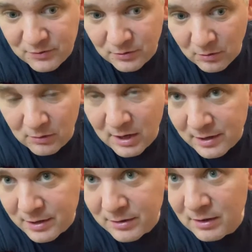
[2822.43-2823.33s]

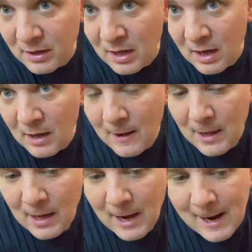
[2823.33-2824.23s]
Learn.
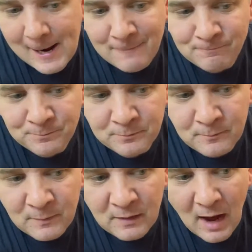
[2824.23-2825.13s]

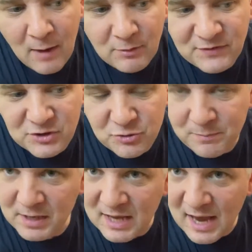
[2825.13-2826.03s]
I will send you
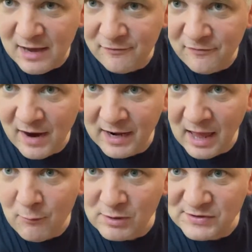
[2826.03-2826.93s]
PDF, and
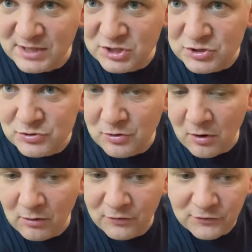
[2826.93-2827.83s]
I will send you
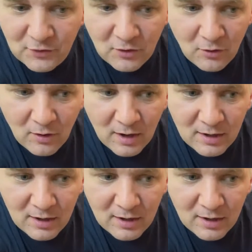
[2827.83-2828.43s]
also